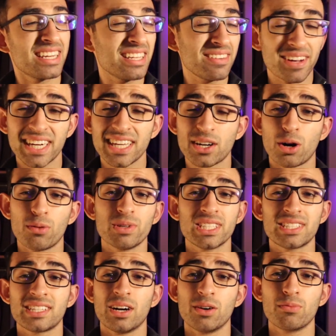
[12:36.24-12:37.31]
leave any
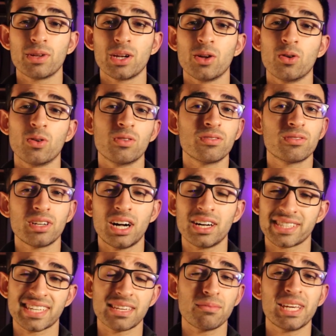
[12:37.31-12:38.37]
comments down below
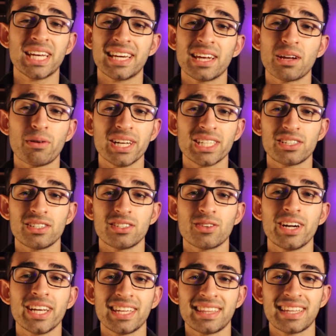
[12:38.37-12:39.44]
asking me any questions
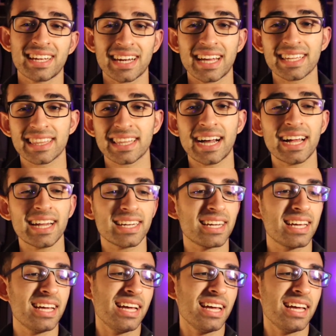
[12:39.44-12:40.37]
or anything like that.